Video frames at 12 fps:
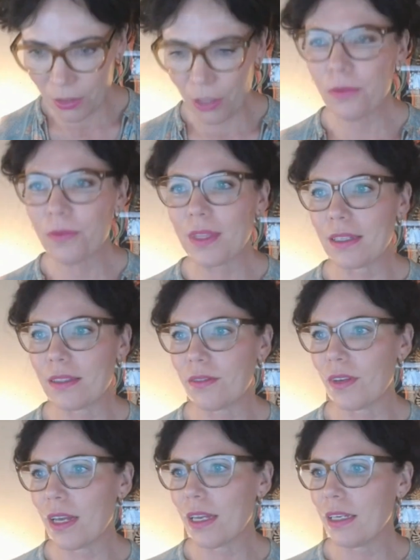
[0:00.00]
No,
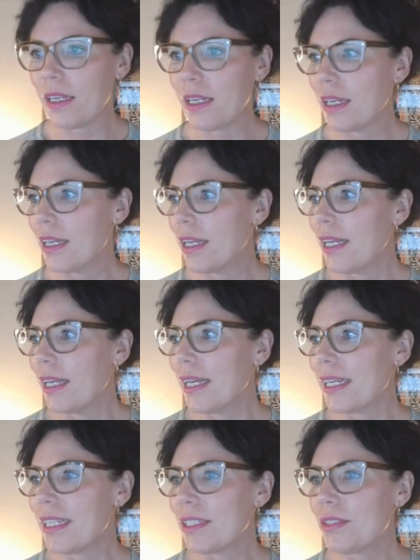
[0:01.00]
that's fine.
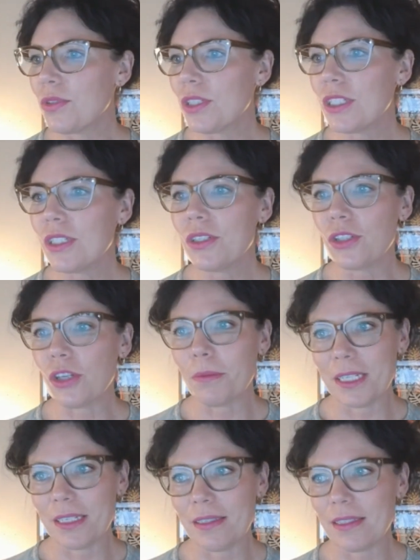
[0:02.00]
Estrogen
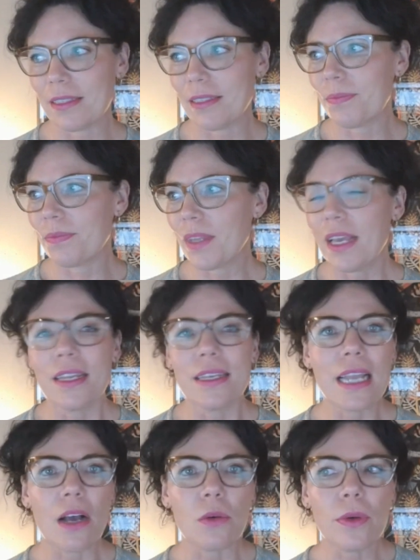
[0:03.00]
dominance.
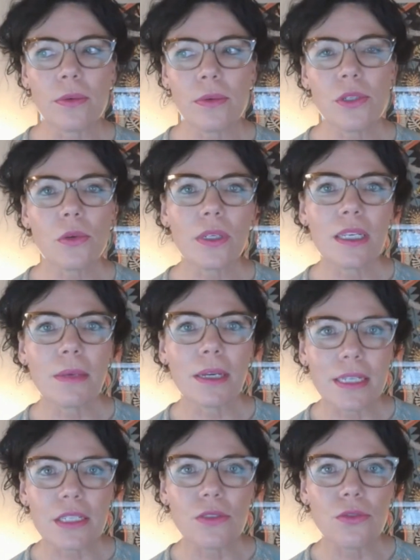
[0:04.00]
Now, when we're talking
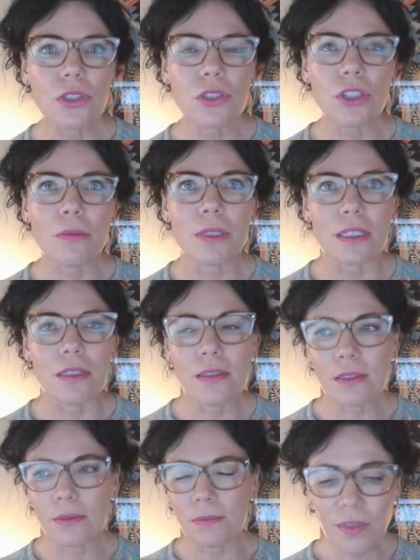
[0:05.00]
about estrogen
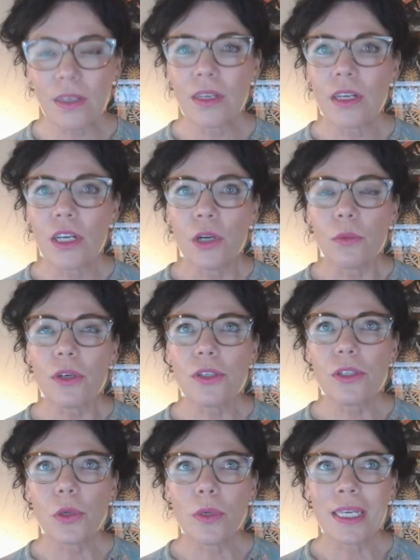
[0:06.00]
dominance,
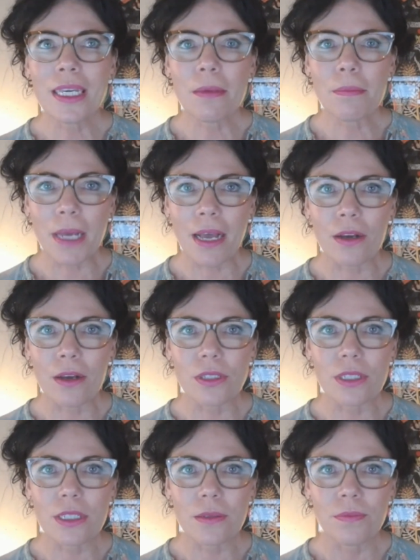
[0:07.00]
we're talking
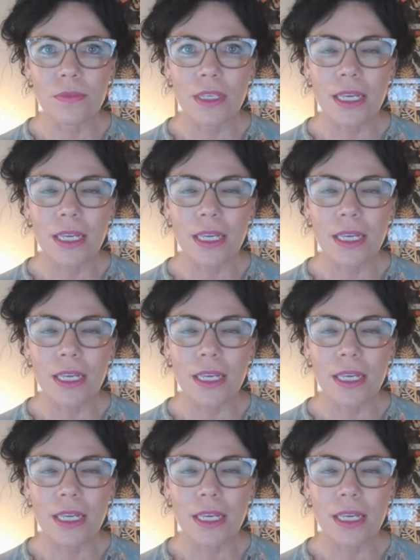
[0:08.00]
about